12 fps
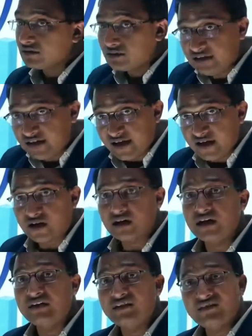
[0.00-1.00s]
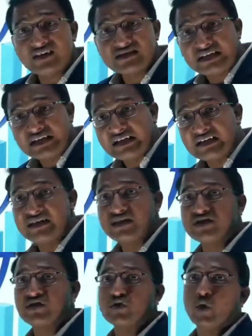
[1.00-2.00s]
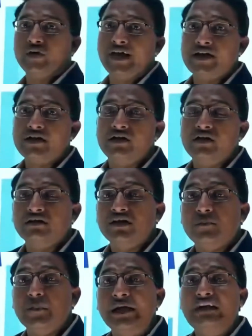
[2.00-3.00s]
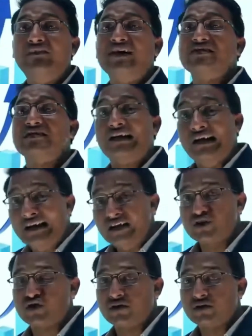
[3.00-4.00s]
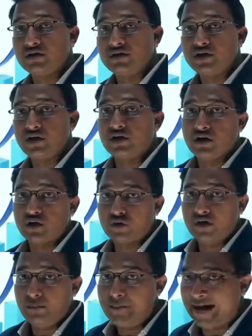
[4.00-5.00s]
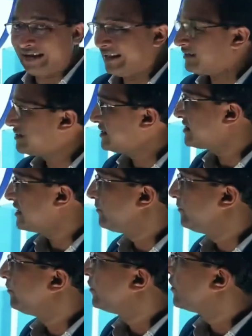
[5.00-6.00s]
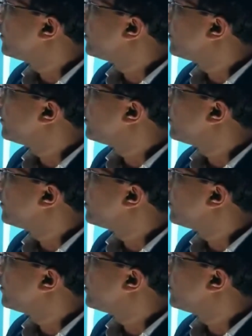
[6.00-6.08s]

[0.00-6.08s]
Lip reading: their level was decreased so that the money was released into the banking system.